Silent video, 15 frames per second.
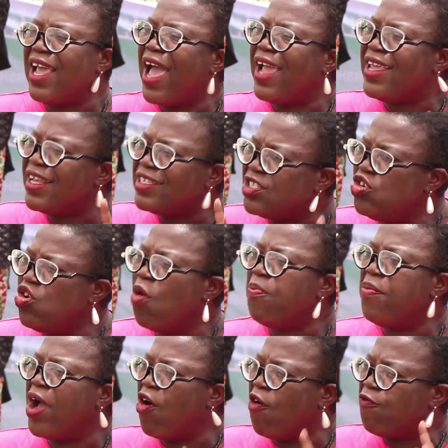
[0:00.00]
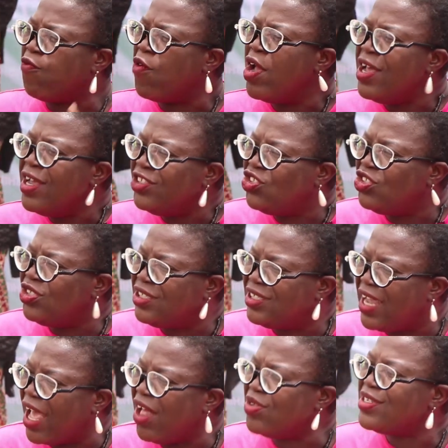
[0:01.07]
the highest number of
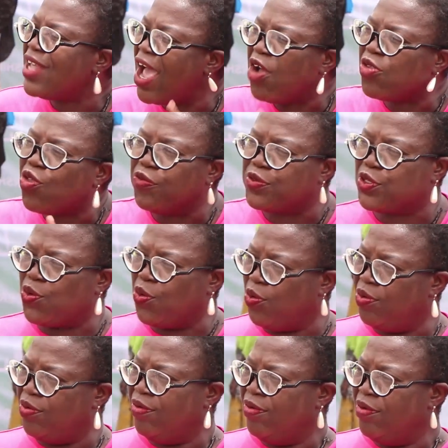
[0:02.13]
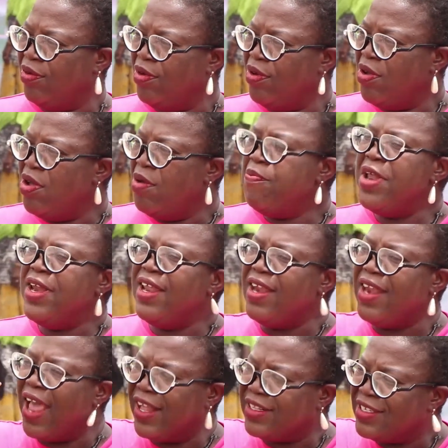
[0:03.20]
girls out of school,
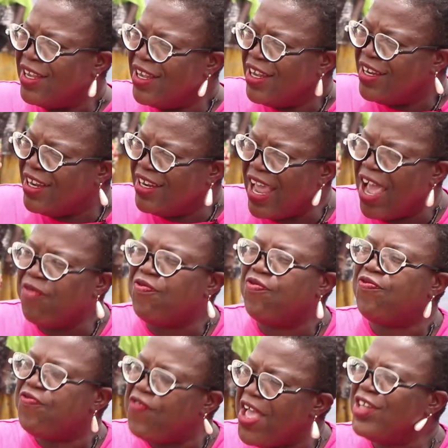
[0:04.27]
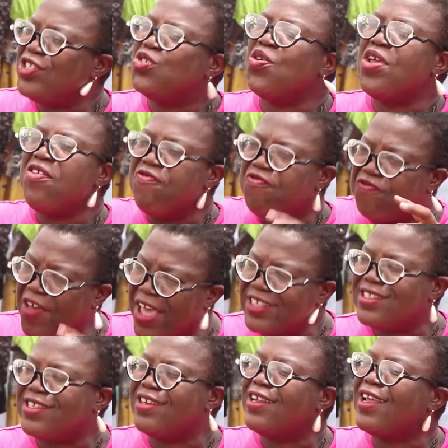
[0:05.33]
meaning that they have failed to
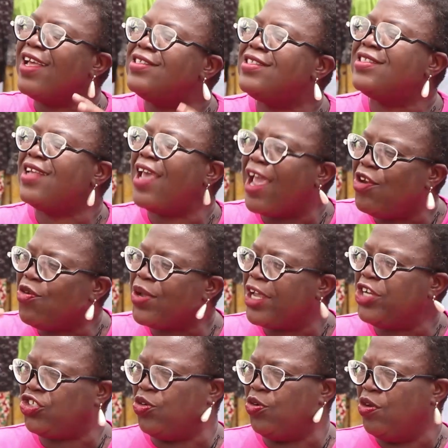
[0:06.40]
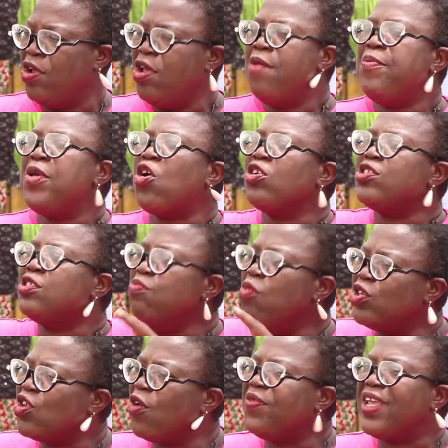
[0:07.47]
invest in girls' education because
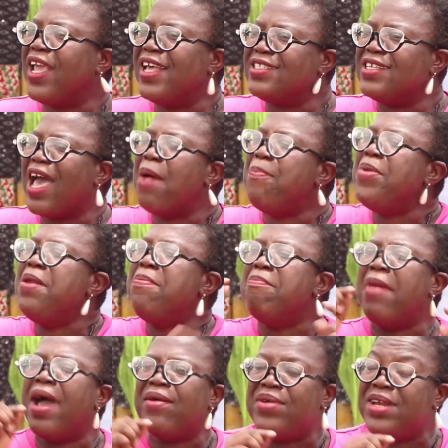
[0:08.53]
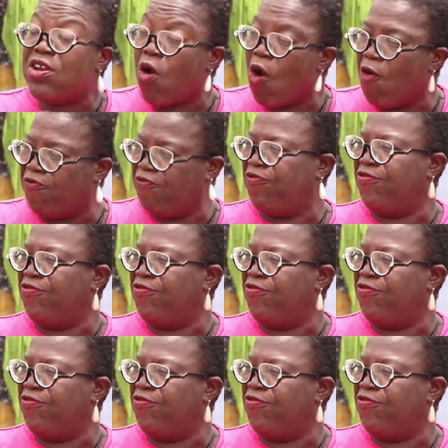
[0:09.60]
most of the girls have been married off